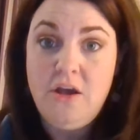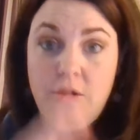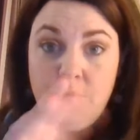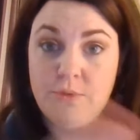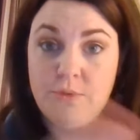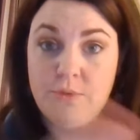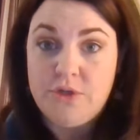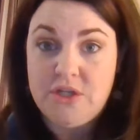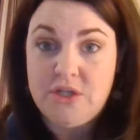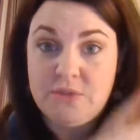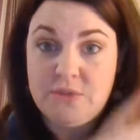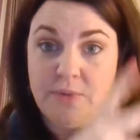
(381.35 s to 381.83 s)

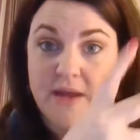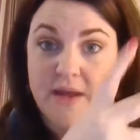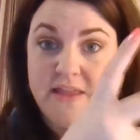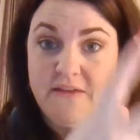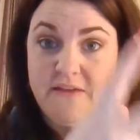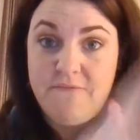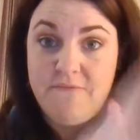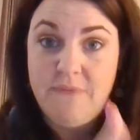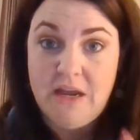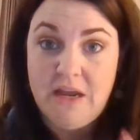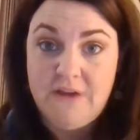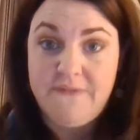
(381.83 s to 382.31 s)
which is why
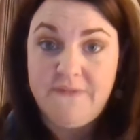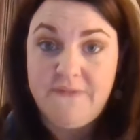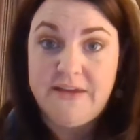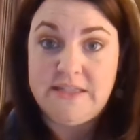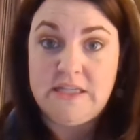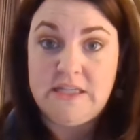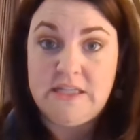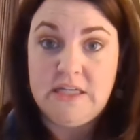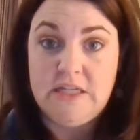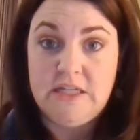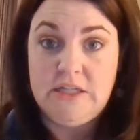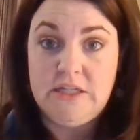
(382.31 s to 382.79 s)
they've
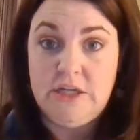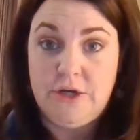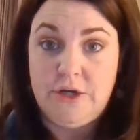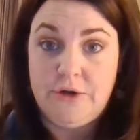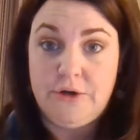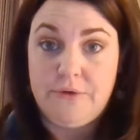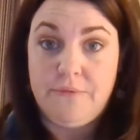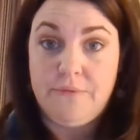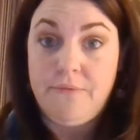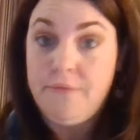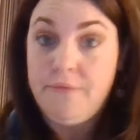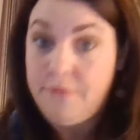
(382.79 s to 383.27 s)
manifested into
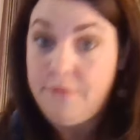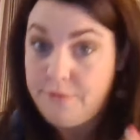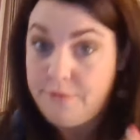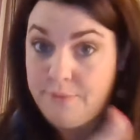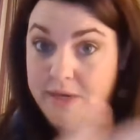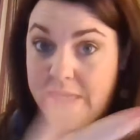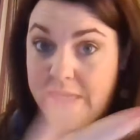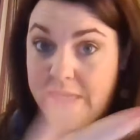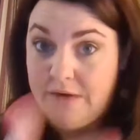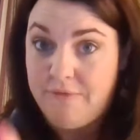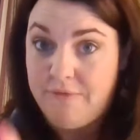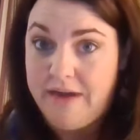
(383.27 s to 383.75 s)
your
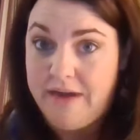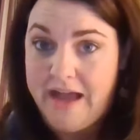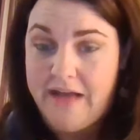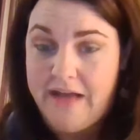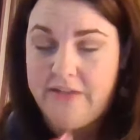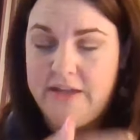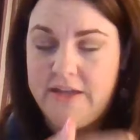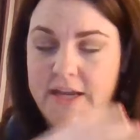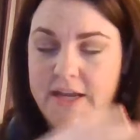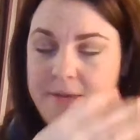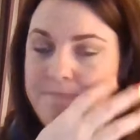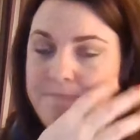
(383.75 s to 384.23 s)
3D
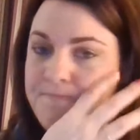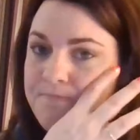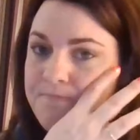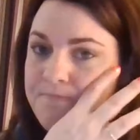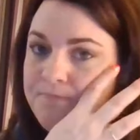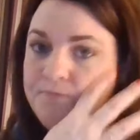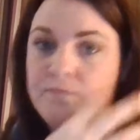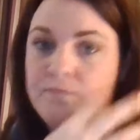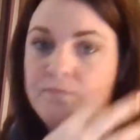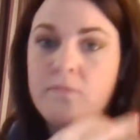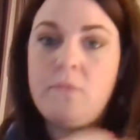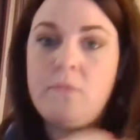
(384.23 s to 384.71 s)
reality,
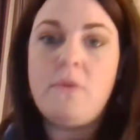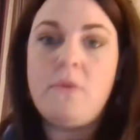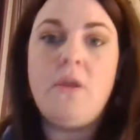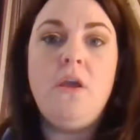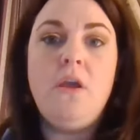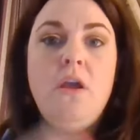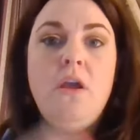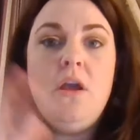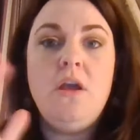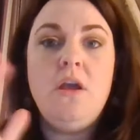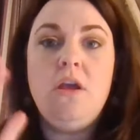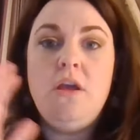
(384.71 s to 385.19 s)

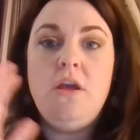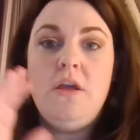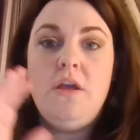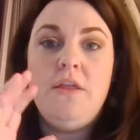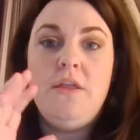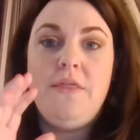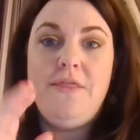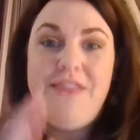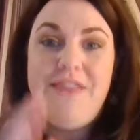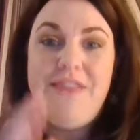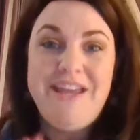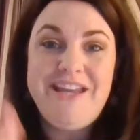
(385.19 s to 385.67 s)

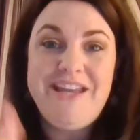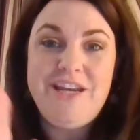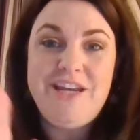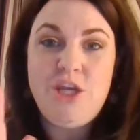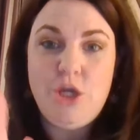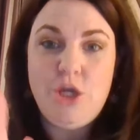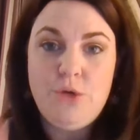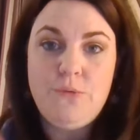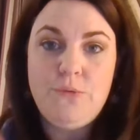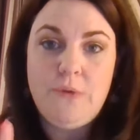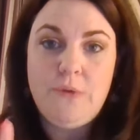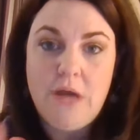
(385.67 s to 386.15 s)
then
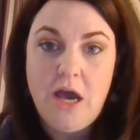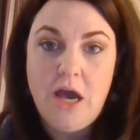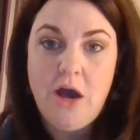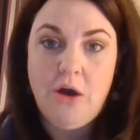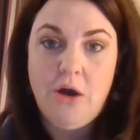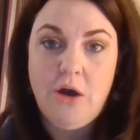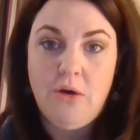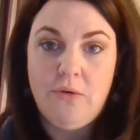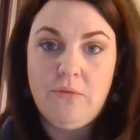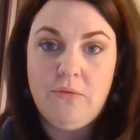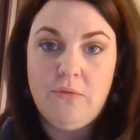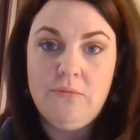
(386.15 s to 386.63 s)
you
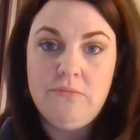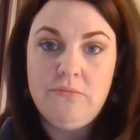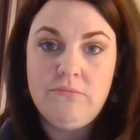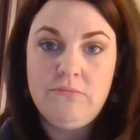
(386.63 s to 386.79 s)
know,